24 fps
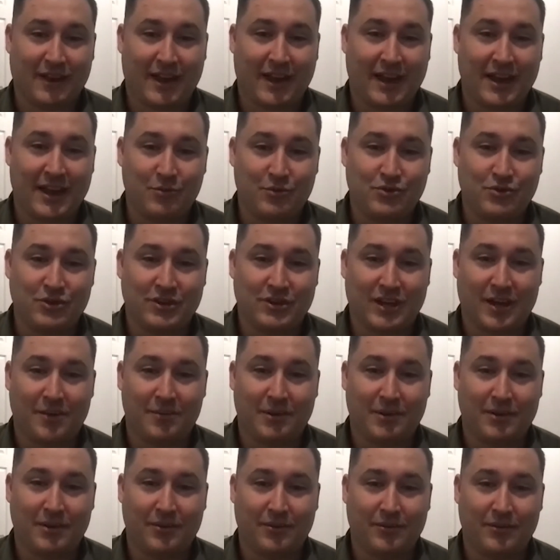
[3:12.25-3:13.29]
hey, would you
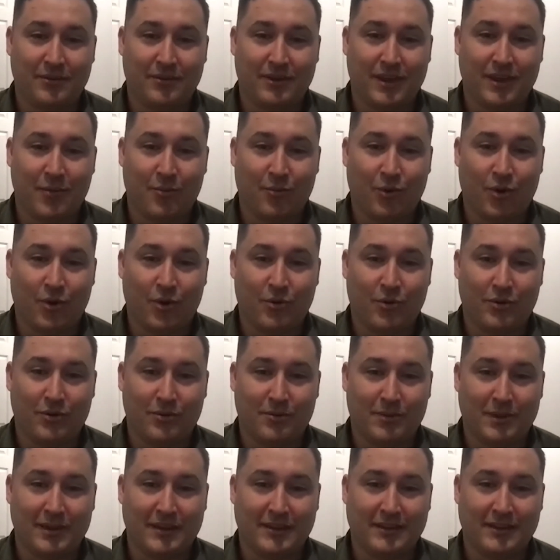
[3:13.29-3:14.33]
come and work with
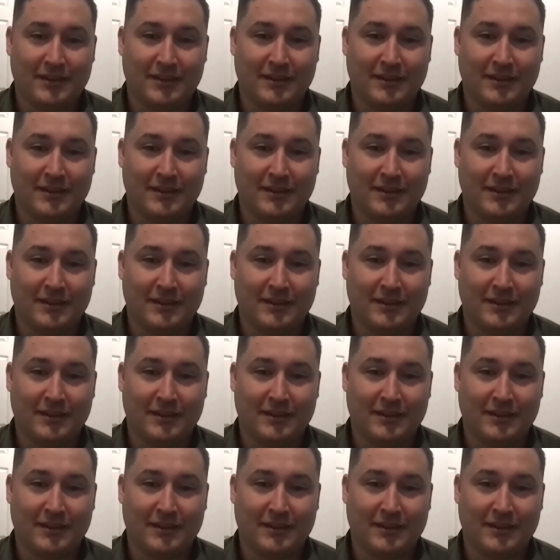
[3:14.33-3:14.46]
me?